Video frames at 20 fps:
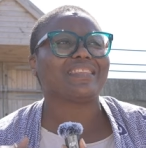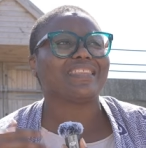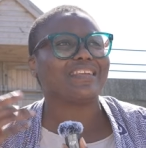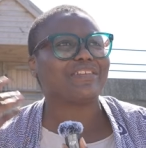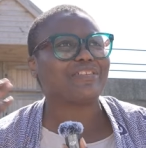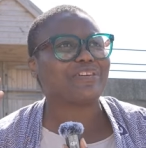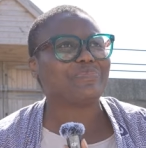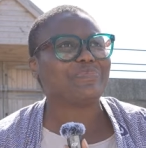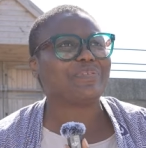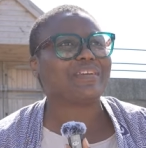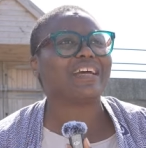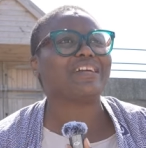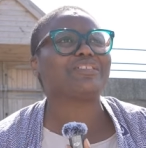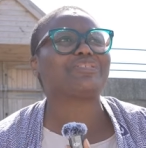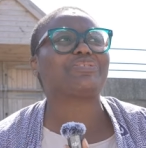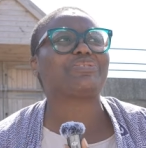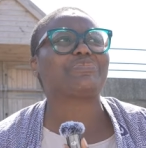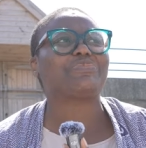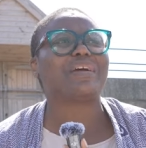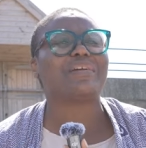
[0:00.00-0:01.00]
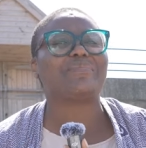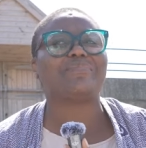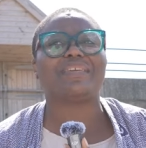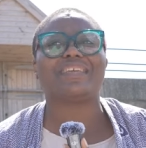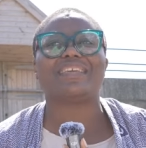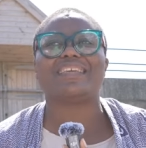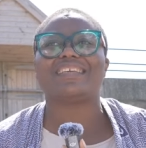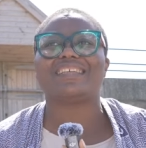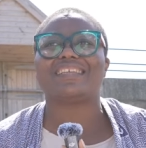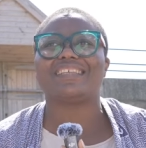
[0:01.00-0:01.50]
the Lord began to remind
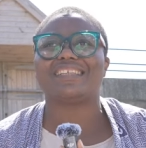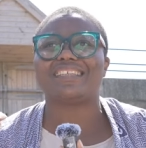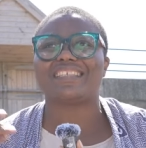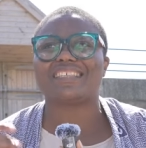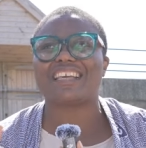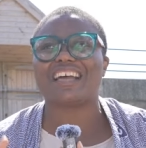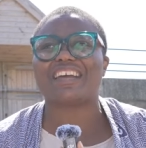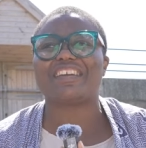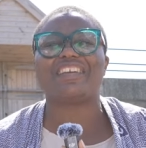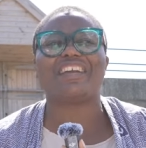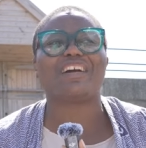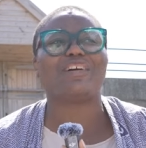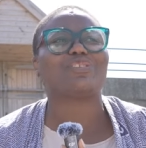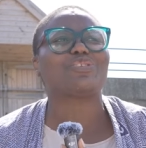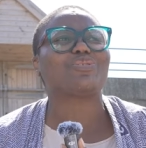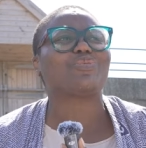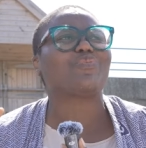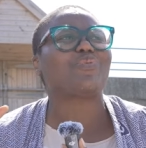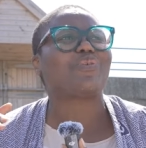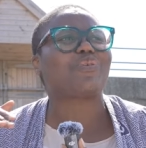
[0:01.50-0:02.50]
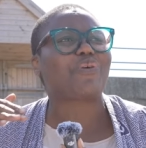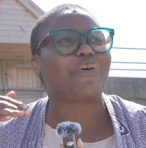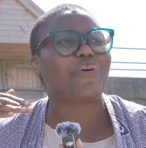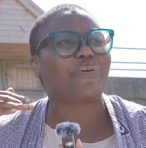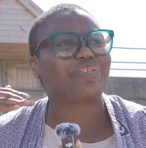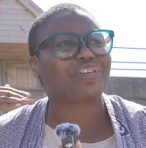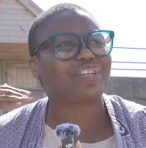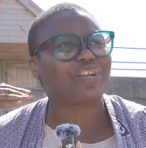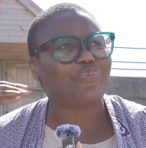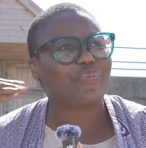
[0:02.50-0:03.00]
me, this is how he ought to walk
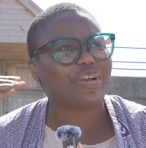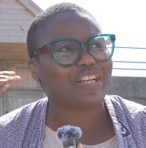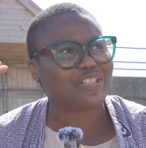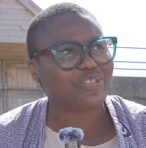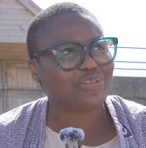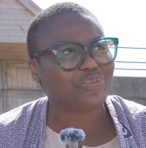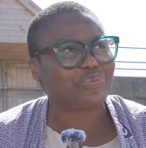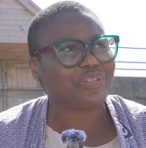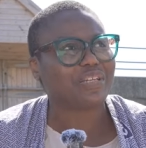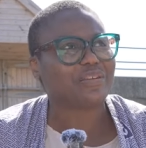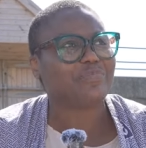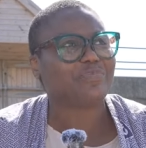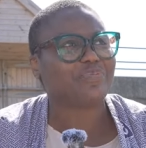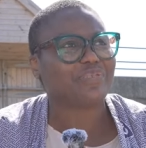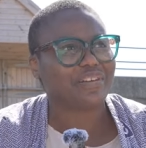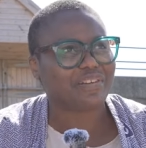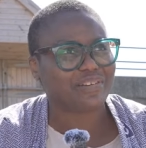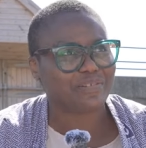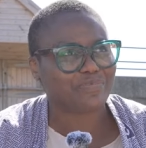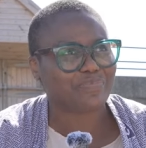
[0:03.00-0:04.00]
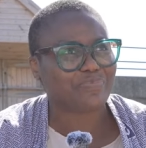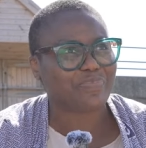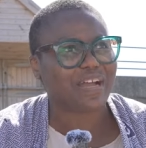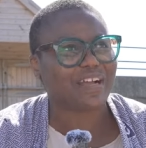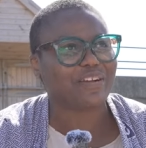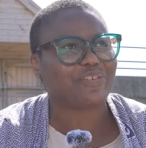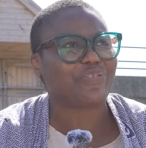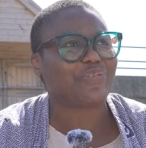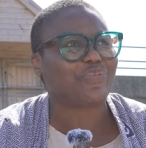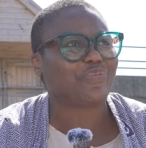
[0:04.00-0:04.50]
all the way to the
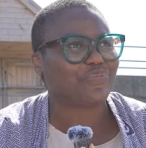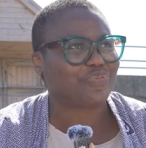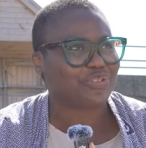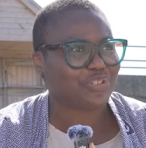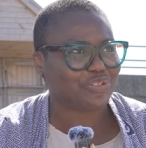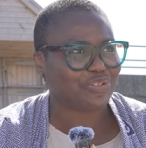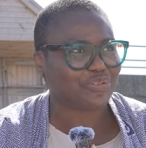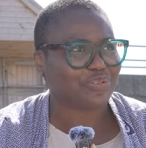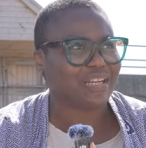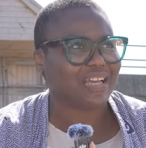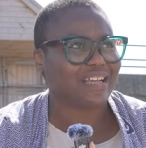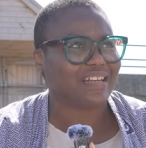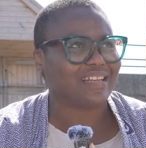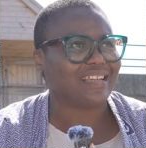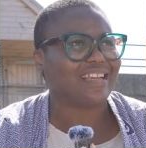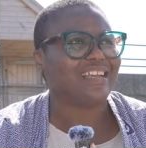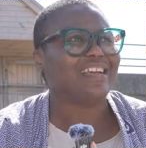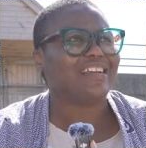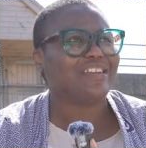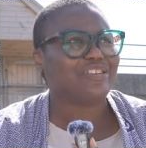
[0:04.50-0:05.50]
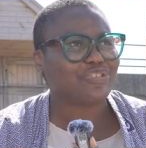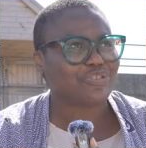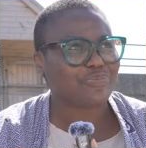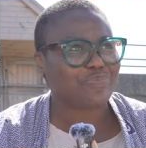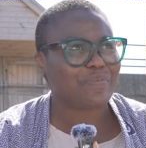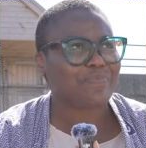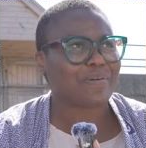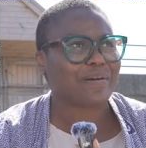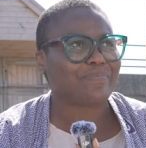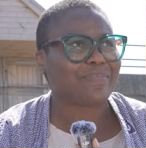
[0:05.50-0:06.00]
bank of Jordan to
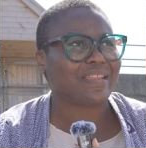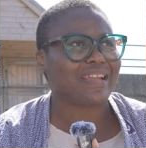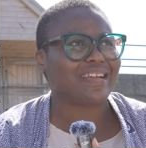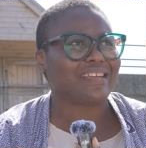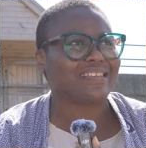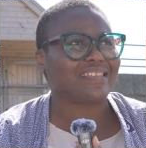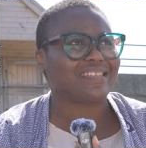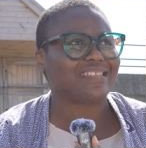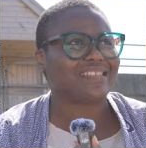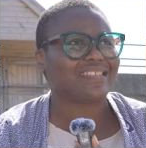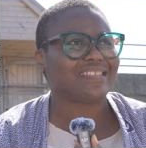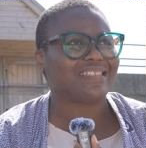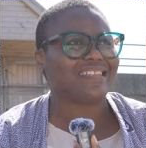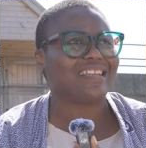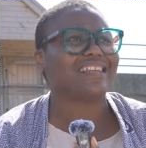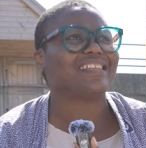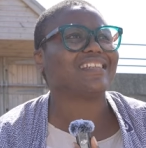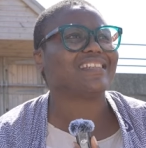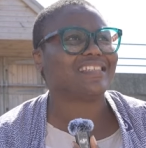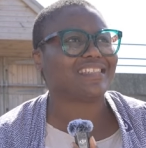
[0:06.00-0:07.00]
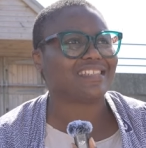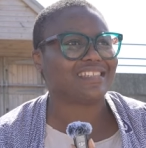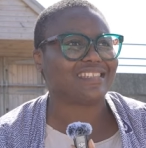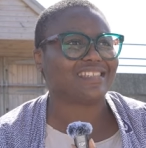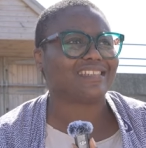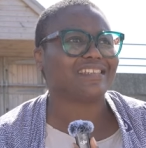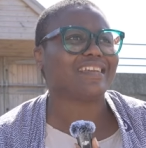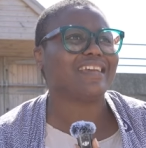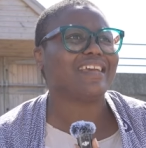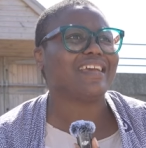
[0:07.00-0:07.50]
be baptized. That this is
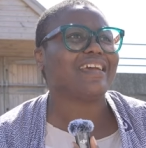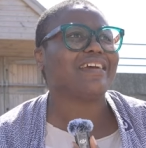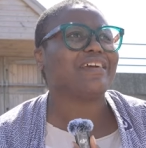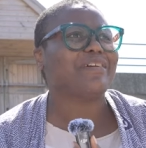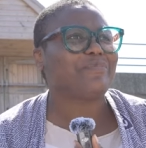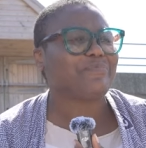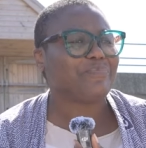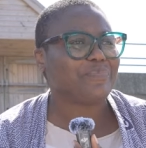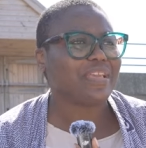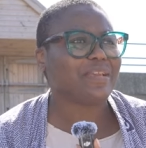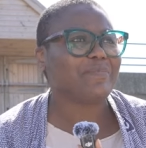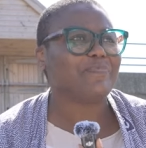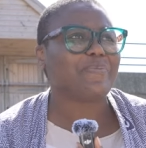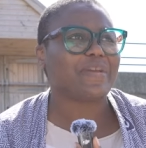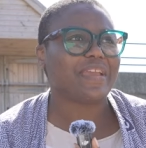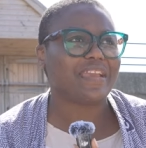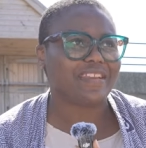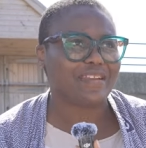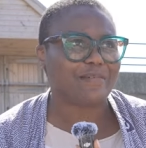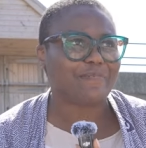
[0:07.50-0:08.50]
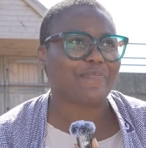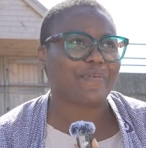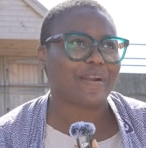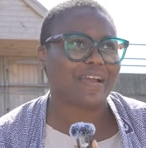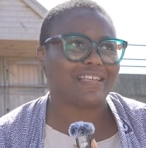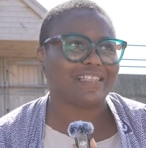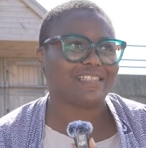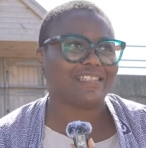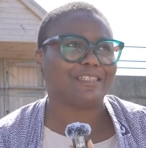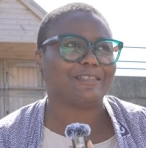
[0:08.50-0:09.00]
me paying the
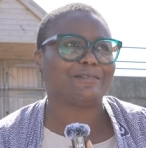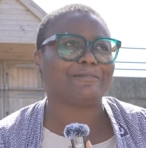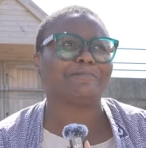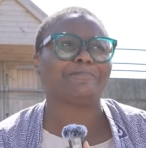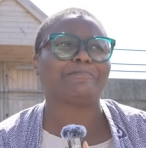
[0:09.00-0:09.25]
price